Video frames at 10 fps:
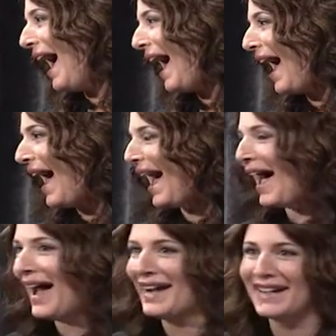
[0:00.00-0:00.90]
What's
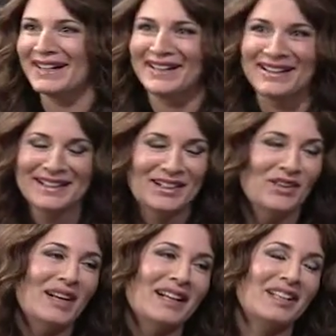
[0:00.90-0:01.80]
up with that?
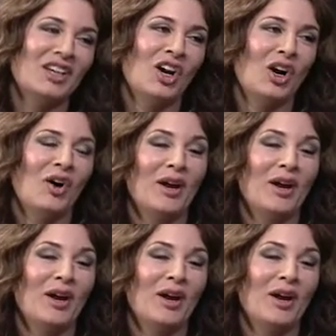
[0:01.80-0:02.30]
Well, you know,